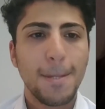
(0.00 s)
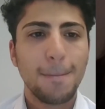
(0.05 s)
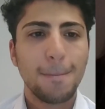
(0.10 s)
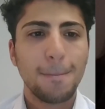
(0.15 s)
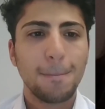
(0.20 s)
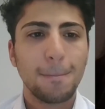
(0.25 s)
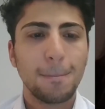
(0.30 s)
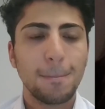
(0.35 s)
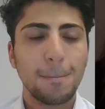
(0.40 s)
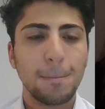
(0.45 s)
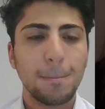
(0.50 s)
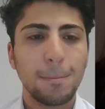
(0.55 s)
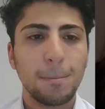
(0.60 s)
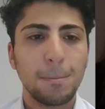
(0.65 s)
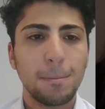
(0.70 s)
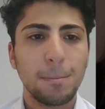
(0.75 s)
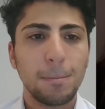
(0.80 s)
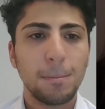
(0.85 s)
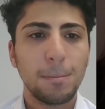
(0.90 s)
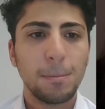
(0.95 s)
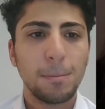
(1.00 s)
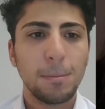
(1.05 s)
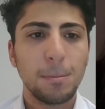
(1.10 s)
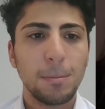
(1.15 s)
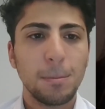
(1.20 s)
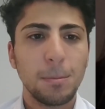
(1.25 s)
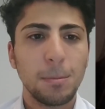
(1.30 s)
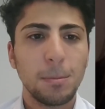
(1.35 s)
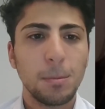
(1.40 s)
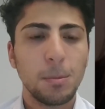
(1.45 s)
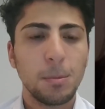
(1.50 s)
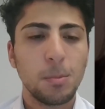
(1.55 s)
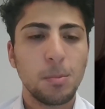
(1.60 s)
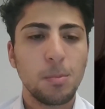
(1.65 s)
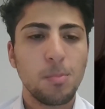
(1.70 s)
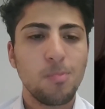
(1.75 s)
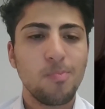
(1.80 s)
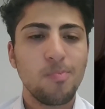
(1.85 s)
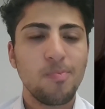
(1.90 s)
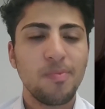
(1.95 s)

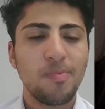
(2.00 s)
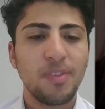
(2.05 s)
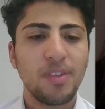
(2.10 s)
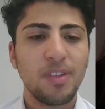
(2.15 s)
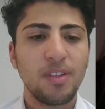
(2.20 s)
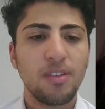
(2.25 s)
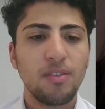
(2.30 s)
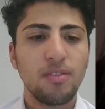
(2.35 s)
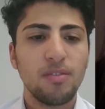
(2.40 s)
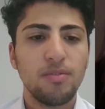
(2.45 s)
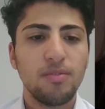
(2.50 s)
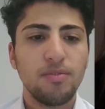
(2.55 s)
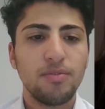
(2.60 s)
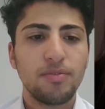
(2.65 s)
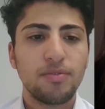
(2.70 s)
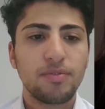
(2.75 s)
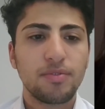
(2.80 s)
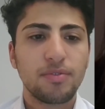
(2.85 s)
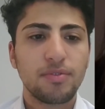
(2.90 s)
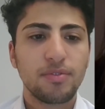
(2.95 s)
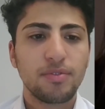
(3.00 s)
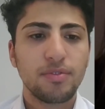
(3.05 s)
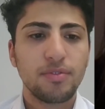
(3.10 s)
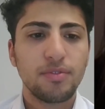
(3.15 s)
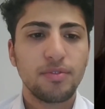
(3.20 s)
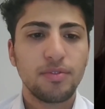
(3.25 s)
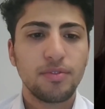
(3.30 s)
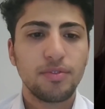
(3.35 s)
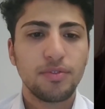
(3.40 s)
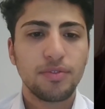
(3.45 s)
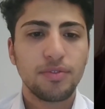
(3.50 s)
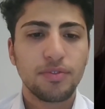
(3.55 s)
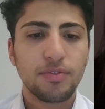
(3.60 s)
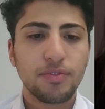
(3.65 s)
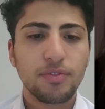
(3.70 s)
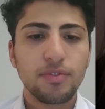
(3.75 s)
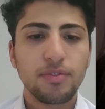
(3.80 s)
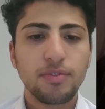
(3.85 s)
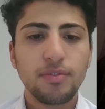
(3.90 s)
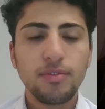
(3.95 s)

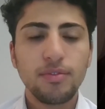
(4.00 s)
This person isn't speaking.